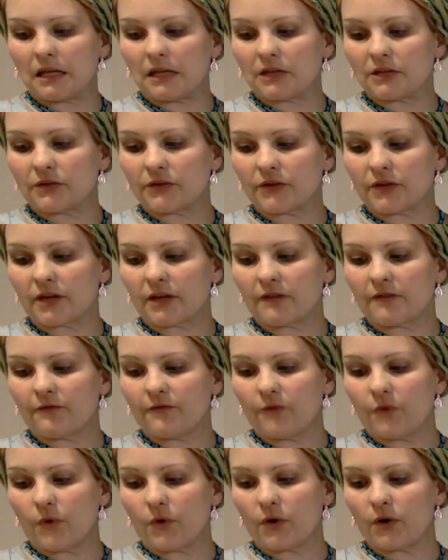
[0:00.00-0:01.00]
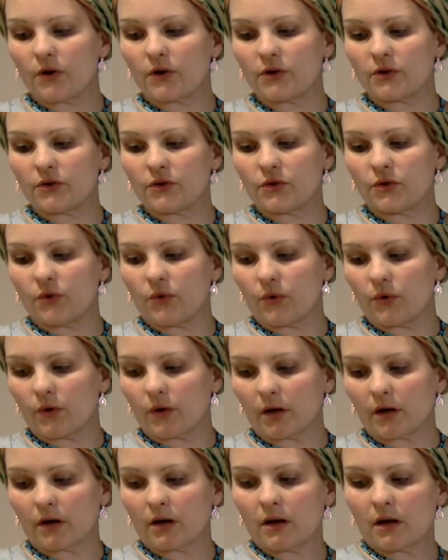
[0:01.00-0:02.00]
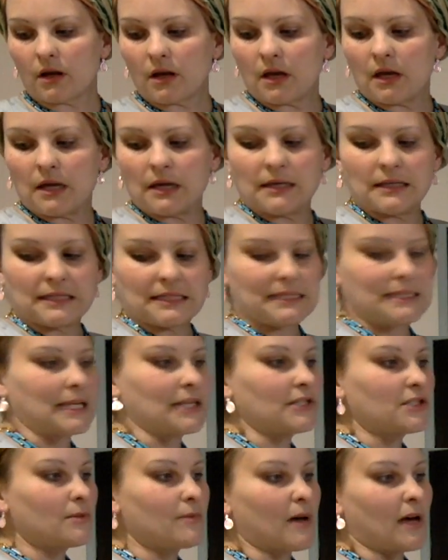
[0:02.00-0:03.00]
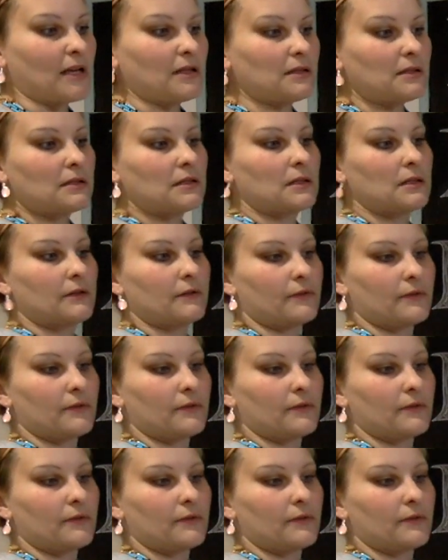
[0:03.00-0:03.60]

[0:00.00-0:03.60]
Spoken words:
is looking for your center bust,